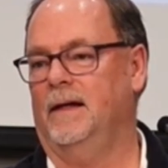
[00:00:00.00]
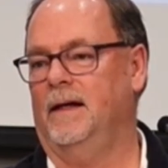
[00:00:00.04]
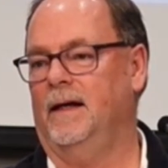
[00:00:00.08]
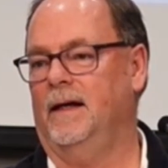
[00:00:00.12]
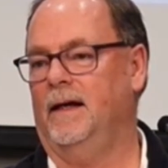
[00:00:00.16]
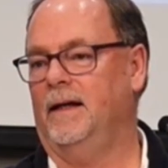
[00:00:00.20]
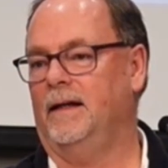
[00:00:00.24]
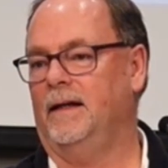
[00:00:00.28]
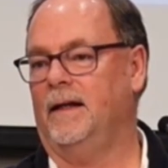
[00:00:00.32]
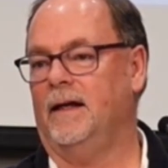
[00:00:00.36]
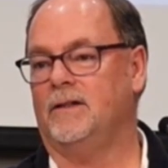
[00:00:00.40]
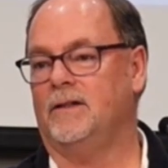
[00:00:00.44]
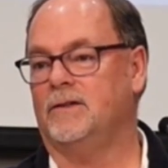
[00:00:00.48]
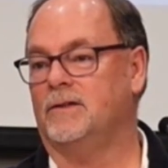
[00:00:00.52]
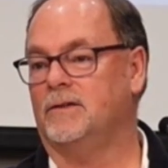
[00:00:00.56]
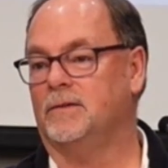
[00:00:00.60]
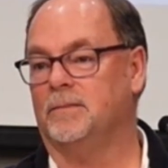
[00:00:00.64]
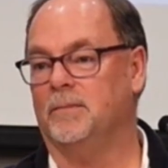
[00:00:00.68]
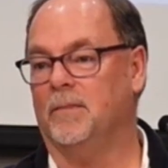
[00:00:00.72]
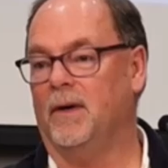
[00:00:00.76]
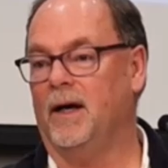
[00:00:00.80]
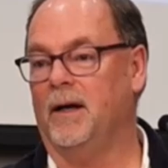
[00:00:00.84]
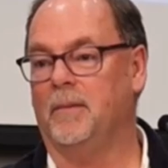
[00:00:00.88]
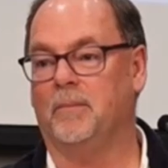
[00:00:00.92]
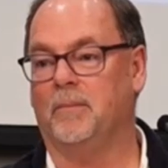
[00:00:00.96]
And that's
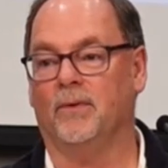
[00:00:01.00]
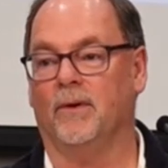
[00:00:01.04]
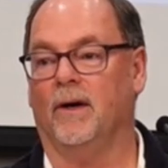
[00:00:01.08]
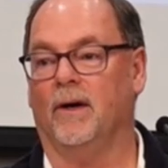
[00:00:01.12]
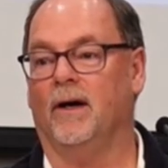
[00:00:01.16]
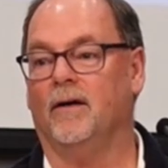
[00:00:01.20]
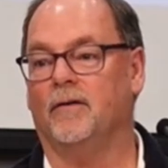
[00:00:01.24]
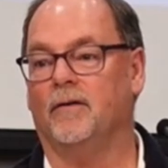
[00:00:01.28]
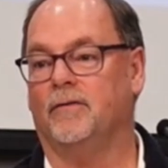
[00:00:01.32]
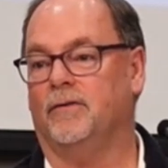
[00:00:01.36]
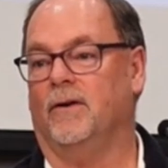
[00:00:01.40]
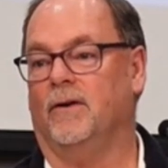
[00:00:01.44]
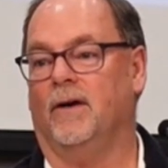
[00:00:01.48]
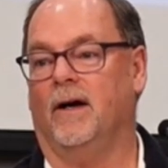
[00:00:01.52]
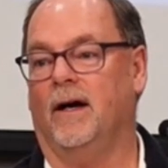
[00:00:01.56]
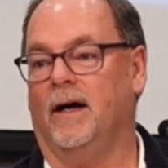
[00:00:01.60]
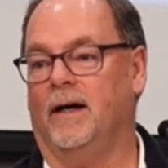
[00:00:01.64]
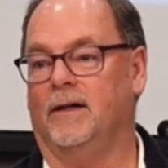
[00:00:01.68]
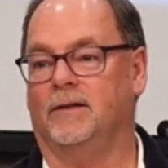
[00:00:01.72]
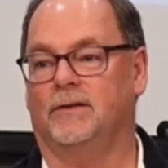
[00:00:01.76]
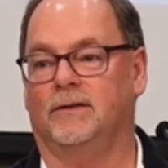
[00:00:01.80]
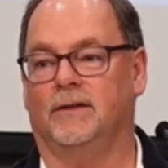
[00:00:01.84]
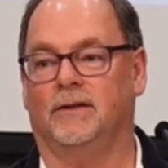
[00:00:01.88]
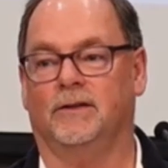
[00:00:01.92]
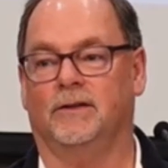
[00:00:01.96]
my prayer for
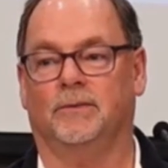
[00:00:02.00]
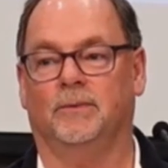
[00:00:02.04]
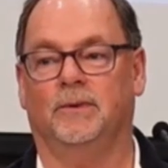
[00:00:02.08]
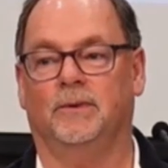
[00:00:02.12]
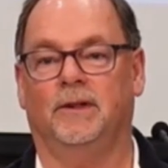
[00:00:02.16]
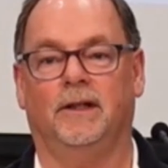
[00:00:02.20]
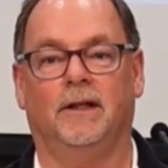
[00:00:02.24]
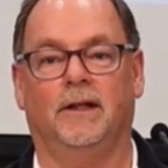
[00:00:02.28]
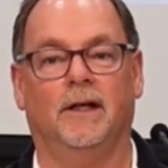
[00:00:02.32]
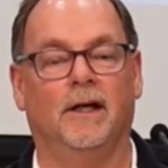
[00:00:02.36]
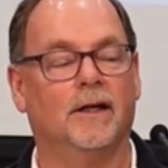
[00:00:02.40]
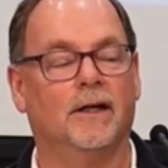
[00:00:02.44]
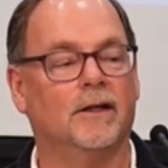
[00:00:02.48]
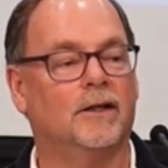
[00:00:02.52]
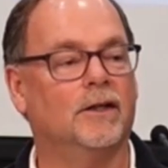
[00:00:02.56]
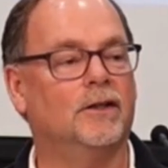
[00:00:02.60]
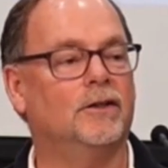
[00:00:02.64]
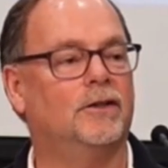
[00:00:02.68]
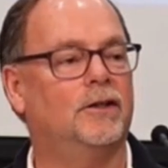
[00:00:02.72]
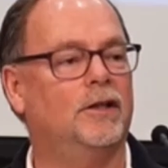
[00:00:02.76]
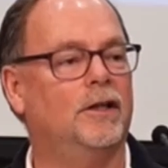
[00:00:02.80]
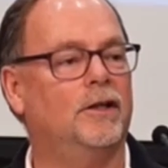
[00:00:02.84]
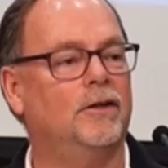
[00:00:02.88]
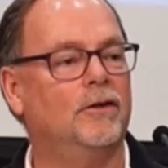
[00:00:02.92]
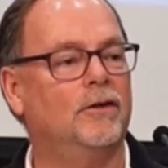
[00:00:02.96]
us as we
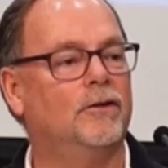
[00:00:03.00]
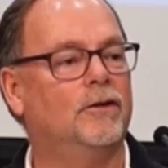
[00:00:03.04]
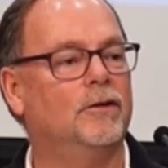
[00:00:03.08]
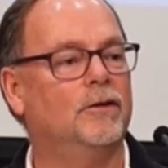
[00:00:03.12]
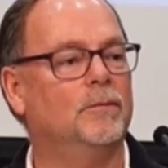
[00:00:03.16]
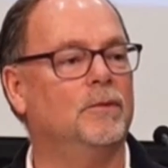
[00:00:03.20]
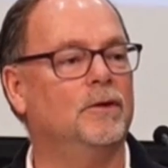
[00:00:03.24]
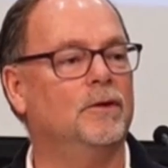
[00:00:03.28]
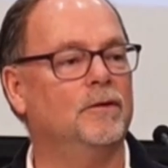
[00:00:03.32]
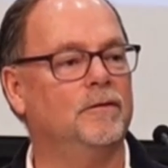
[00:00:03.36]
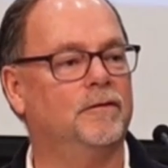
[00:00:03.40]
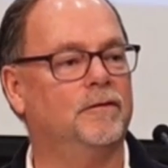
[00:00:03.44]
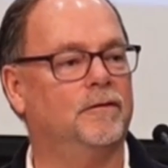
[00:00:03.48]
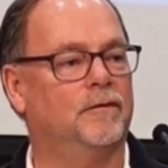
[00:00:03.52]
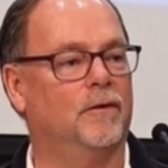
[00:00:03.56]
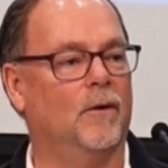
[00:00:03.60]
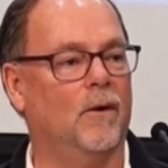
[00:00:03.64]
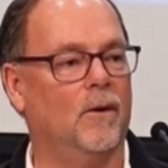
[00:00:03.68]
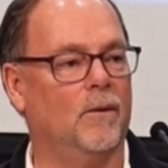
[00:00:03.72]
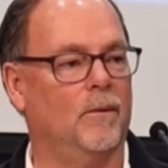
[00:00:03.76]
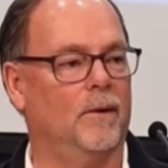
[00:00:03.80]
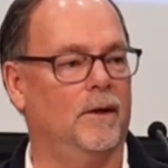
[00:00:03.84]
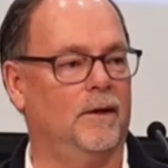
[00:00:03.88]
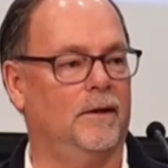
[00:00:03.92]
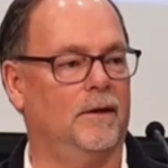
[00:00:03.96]
continue to move
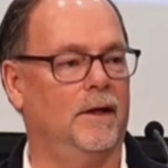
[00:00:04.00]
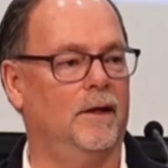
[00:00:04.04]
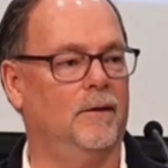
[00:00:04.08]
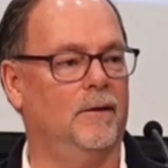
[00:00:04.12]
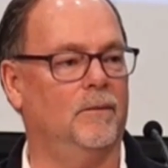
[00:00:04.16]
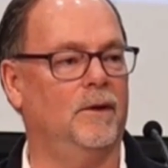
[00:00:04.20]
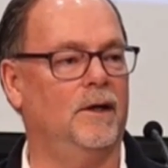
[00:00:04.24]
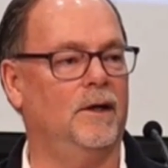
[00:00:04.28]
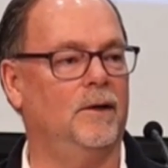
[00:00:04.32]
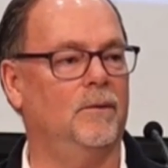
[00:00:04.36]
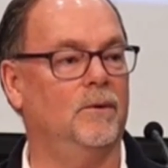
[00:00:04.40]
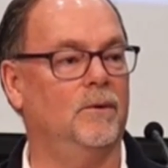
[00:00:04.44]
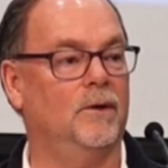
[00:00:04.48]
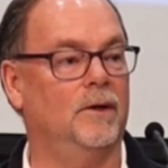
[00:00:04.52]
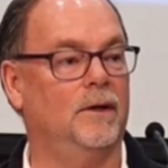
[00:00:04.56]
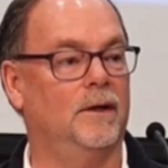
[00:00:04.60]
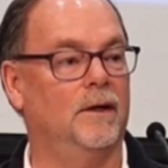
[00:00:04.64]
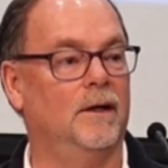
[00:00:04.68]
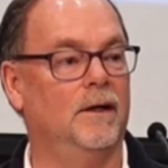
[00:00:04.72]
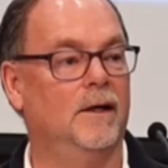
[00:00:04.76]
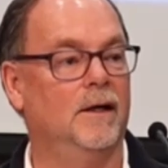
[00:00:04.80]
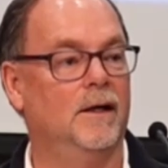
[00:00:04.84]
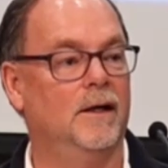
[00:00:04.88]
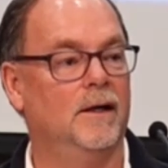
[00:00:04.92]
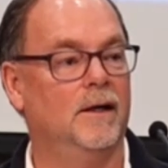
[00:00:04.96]
forward, that we would
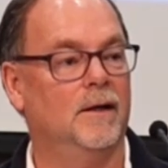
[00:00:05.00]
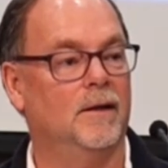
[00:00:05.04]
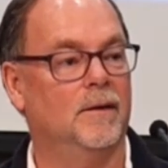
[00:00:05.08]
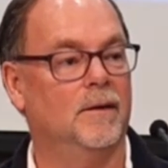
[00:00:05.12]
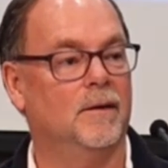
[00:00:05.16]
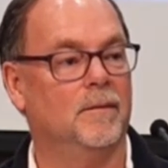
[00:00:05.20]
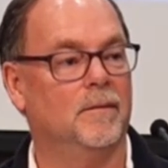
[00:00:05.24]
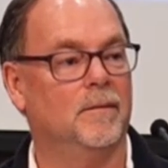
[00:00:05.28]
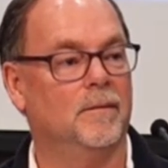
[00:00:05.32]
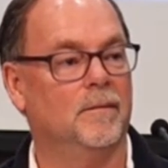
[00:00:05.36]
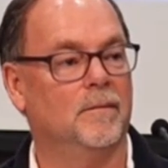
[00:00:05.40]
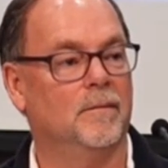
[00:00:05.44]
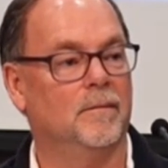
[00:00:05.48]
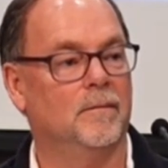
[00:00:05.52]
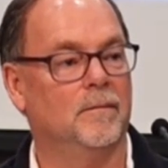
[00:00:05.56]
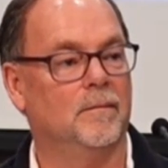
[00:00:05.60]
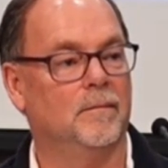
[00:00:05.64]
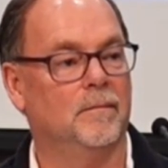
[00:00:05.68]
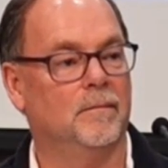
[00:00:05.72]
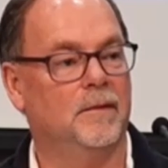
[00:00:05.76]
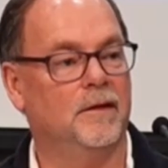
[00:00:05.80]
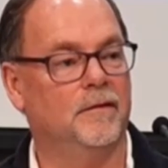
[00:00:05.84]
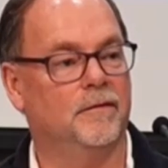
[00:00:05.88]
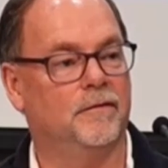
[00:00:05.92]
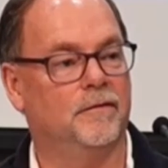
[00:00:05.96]

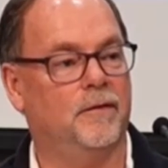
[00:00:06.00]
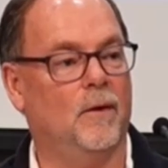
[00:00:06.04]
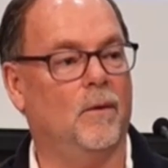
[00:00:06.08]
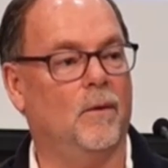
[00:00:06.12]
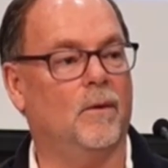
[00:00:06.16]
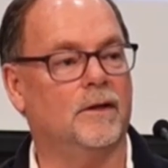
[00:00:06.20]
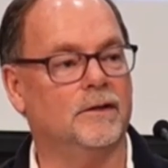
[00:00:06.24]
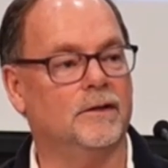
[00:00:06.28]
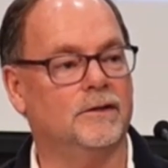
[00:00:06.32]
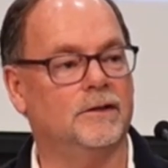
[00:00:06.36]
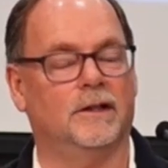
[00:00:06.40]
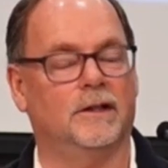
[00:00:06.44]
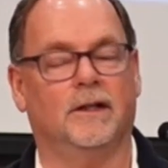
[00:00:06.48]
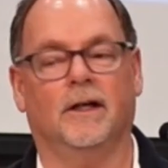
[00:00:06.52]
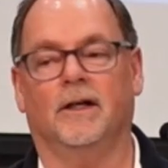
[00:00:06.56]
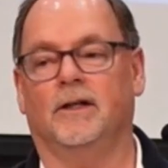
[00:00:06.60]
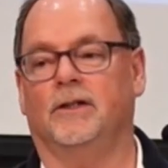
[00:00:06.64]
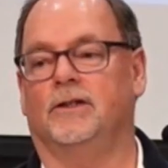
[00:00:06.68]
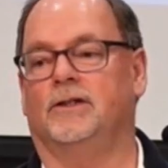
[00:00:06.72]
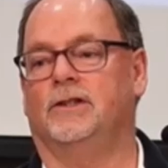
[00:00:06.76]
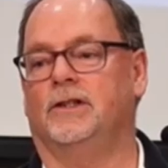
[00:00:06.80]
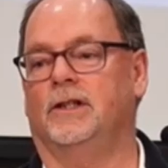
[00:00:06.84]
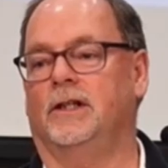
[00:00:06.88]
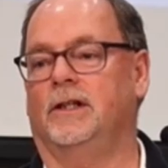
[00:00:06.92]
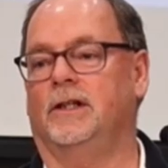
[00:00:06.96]
be focusing on
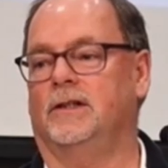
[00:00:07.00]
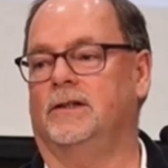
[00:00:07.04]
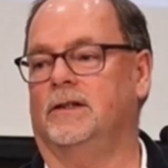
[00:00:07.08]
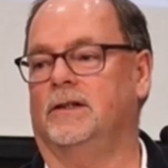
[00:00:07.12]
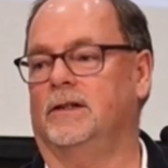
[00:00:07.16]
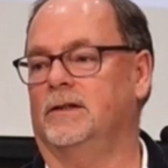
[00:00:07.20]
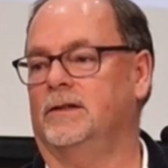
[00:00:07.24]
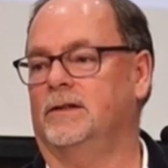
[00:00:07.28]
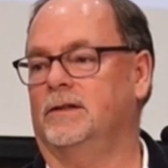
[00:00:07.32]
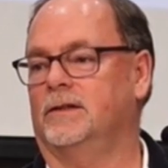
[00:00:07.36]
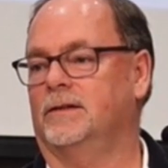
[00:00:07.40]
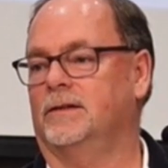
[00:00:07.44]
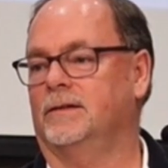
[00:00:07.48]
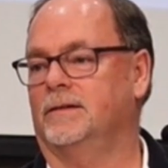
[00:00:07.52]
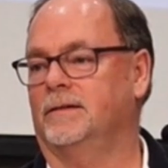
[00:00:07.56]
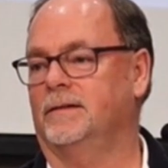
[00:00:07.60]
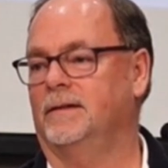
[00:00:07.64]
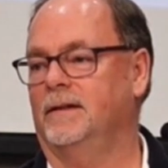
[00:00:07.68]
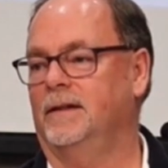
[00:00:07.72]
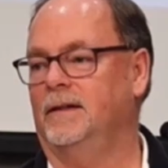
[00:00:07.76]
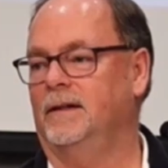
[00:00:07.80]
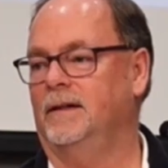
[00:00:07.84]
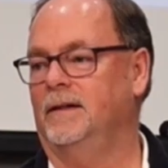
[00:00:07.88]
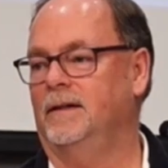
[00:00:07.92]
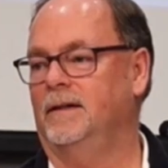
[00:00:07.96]
Jesus,
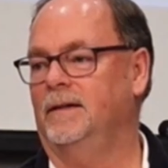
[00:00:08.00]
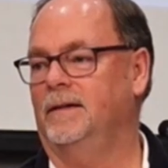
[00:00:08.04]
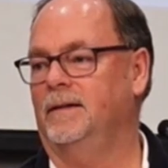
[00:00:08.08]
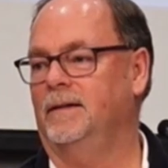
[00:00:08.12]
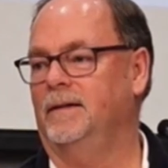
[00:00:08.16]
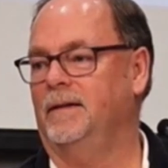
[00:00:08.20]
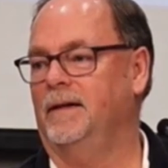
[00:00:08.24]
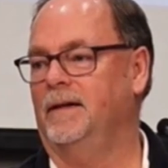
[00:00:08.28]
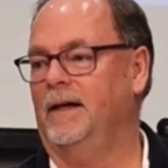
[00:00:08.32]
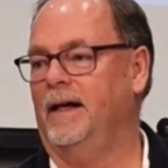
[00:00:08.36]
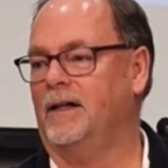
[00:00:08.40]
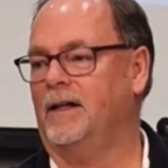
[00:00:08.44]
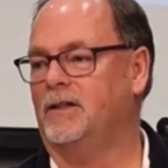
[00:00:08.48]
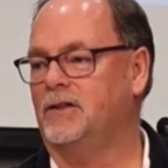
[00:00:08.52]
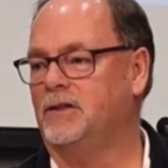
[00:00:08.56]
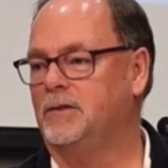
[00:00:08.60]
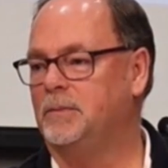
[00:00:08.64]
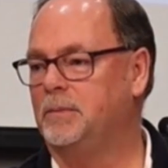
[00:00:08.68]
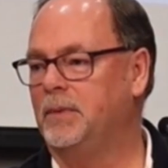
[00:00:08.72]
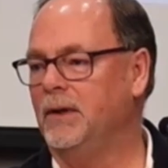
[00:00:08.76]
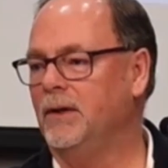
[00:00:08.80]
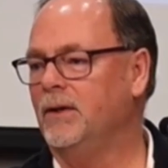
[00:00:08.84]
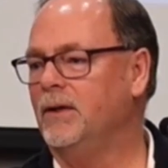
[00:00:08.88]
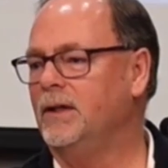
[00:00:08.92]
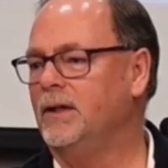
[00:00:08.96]

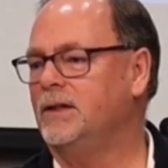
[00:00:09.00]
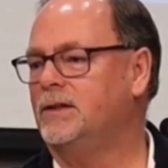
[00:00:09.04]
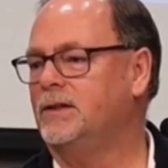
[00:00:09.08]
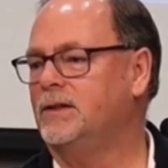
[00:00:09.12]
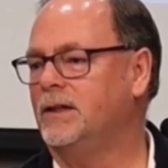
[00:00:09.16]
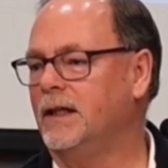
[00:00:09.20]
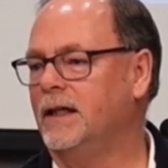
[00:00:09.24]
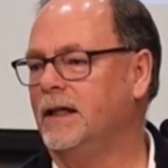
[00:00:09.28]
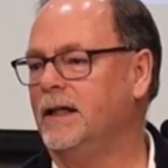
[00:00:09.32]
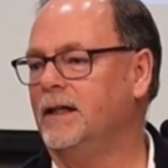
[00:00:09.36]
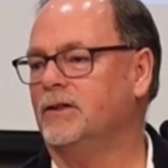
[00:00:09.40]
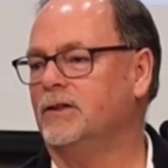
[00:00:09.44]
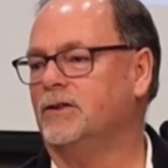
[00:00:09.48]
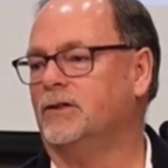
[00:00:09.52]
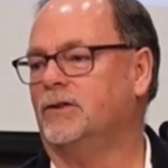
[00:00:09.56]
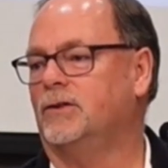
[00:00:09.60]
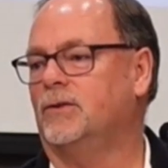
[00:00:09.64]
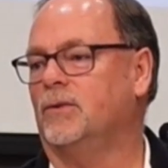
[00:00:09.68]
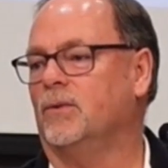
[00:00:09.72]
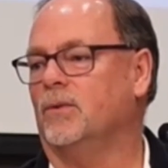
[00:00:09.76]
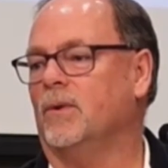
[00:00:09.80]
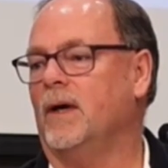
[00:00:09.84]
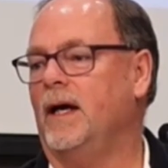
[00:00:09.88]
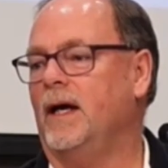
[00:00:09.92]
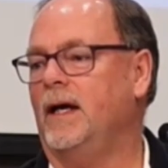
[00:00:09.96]
experiencing his
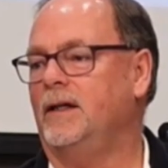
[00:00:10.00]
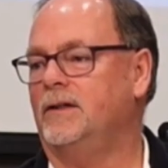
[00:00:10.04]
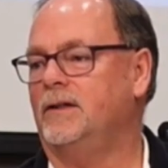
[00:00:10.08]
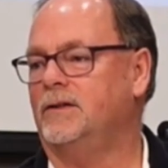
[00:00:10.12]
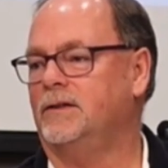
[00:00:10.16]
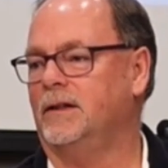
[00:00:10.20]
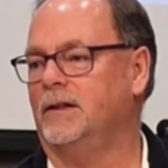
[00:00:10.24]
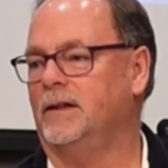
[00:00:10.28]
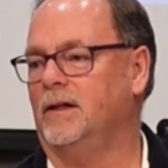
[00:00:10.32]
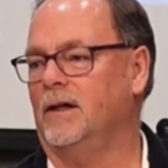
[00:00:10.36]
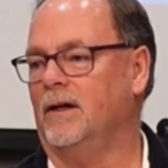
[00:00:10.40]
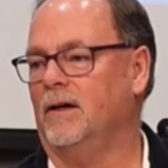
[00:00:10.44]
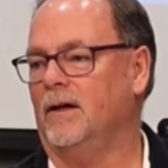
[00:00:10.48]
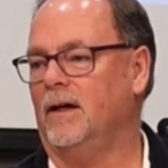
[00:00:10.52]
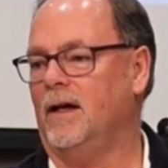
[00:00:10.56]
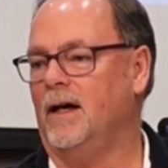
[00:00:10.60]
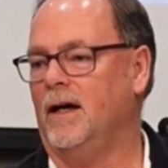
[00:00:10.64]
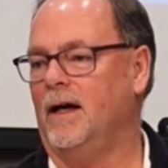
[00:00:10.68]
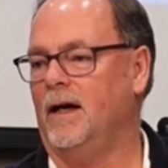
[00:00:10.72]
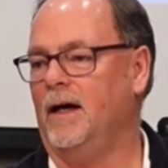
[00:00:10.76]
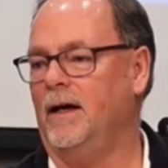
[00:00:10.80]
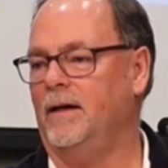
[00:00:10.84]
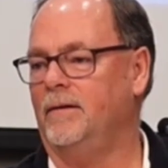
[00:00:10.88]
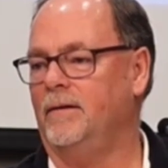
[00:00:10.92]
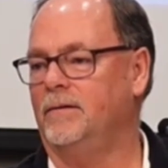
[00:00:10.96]
grace in our
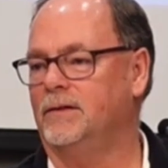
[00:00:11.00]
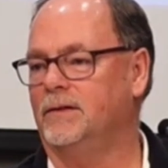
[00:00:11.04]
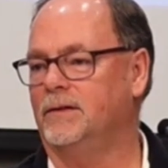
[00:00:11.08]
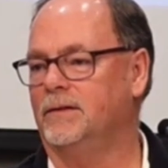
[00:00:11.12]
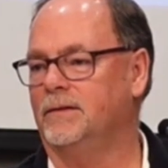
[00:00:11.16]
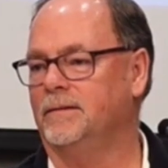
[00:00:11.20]
lives.